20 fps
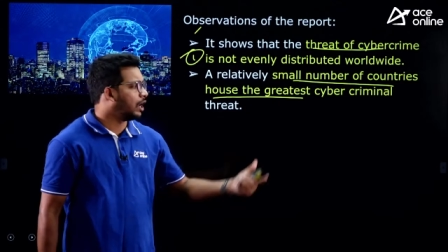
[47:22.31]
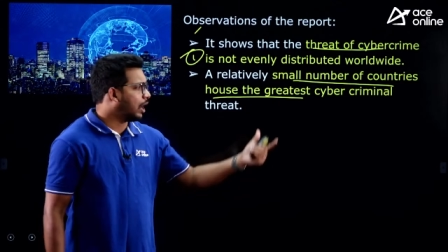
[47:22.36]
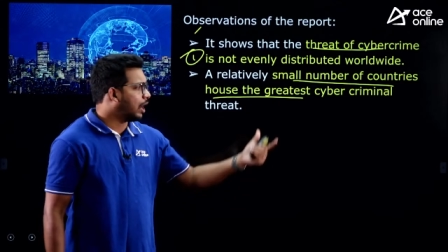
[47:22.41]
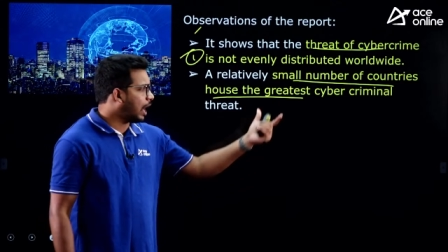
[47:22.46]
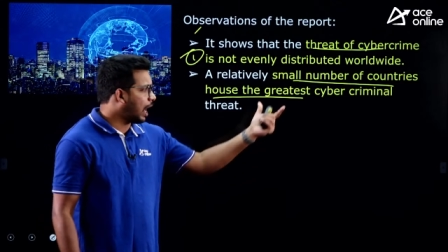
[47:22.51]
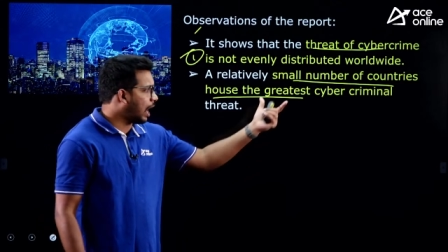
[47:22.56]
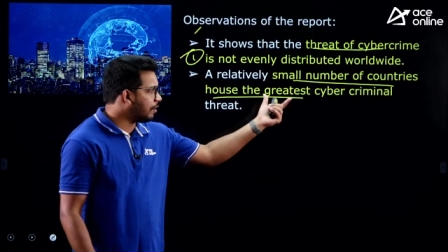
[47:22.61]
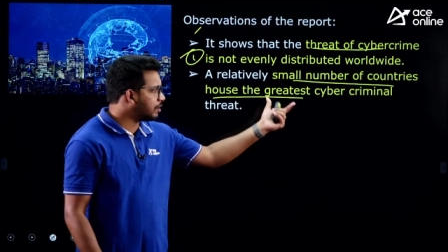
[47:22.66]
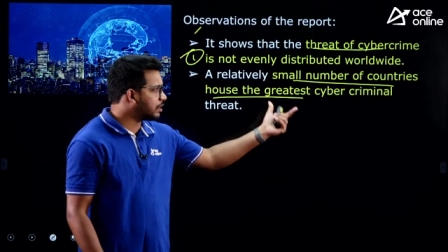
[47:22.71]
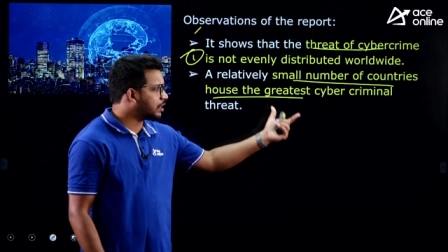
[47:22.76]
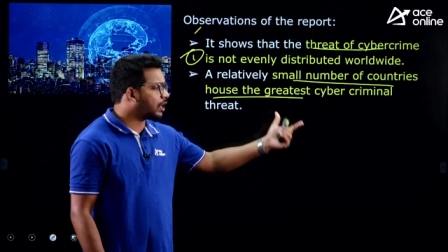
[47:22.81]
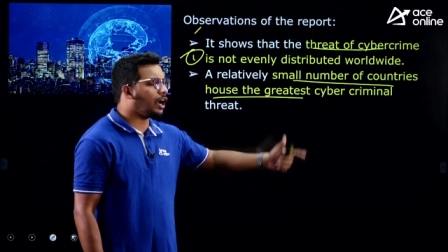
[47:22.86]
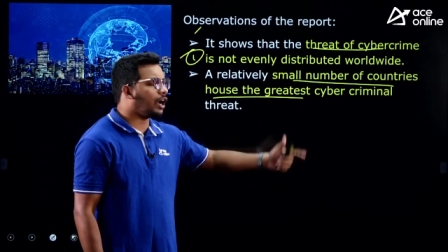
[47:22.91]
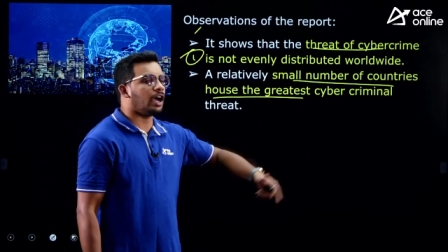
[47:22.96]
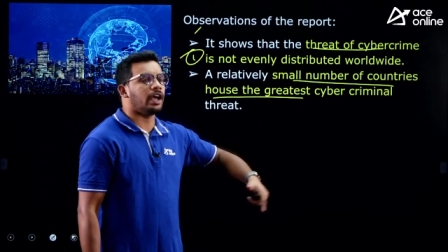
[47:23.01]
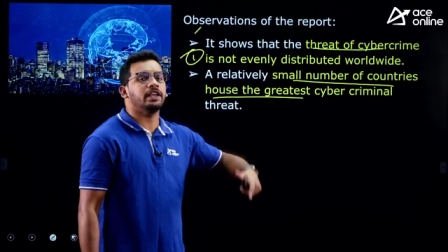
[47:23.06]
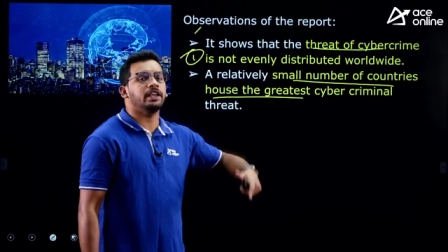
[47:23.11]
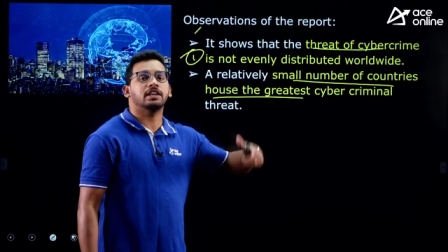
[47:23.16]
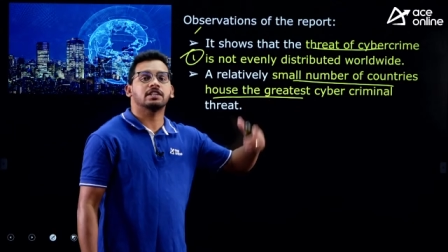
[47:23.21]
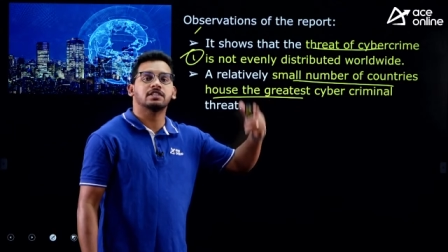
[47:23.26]
having the
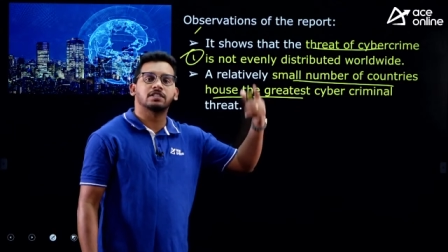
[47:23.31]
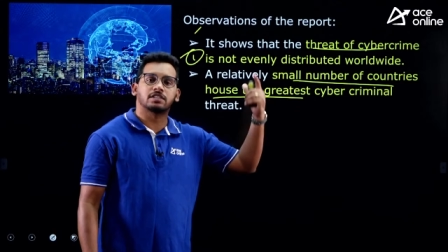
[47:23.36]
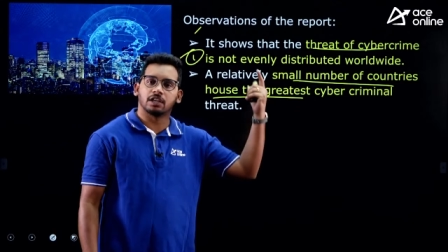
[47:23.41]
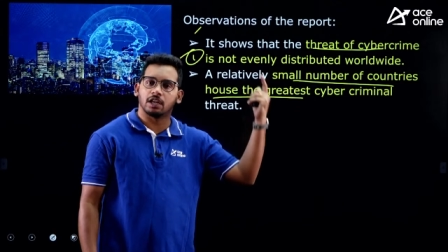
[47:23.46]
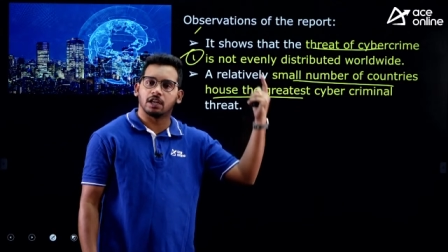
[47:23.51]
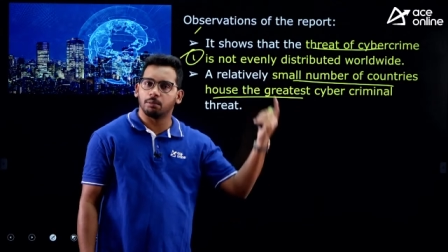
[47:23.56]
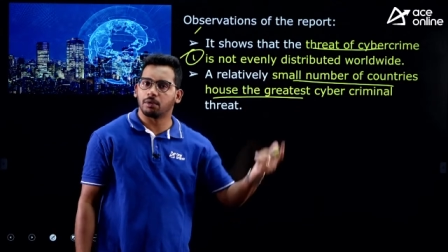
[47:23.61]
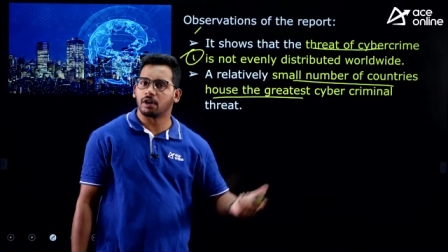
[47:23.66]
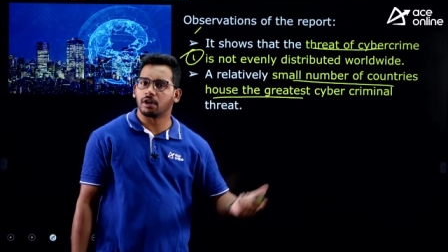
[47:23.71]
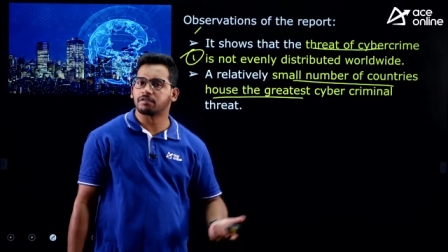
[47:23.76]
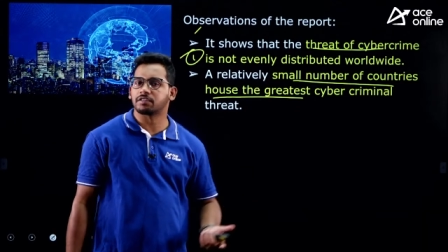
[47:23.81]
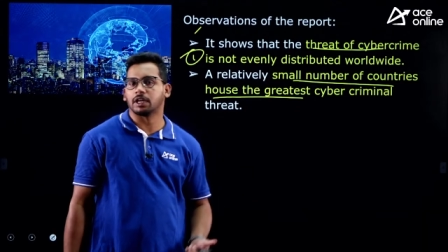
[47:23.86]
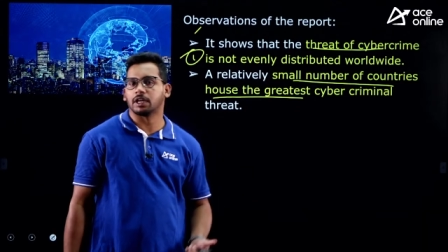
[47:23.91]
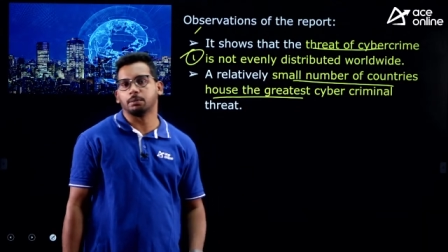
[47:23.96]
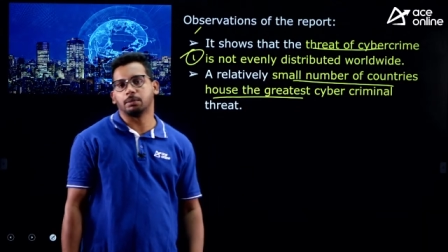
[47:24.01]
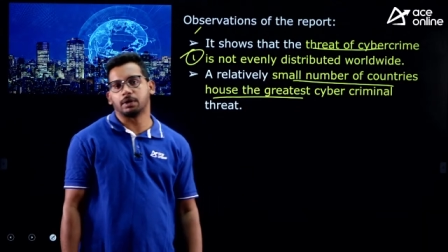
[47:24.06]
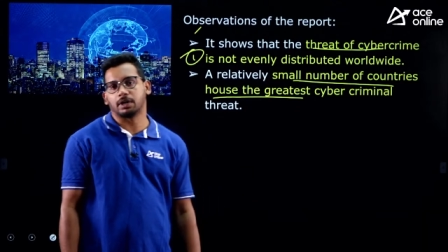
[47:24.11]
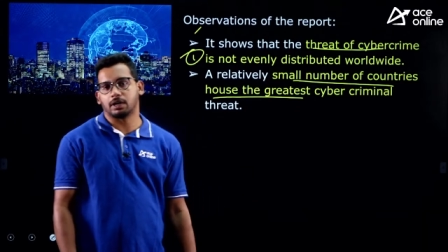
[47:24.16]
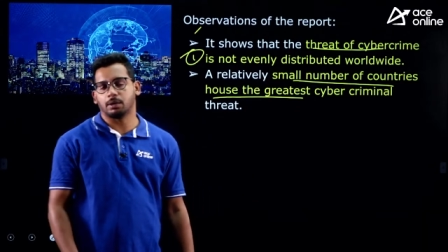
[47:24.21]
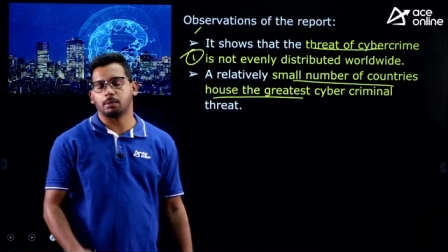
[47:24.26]
highest number of
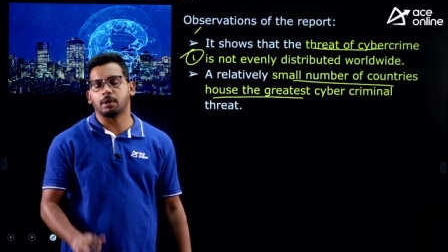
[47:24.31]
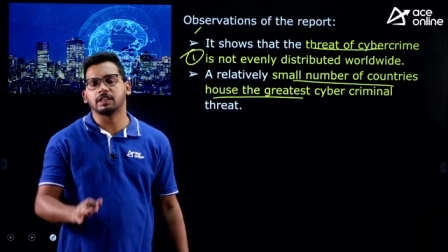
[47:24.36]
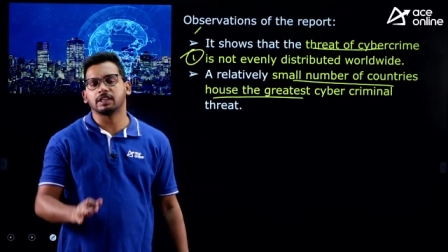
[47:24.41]
cyber crime.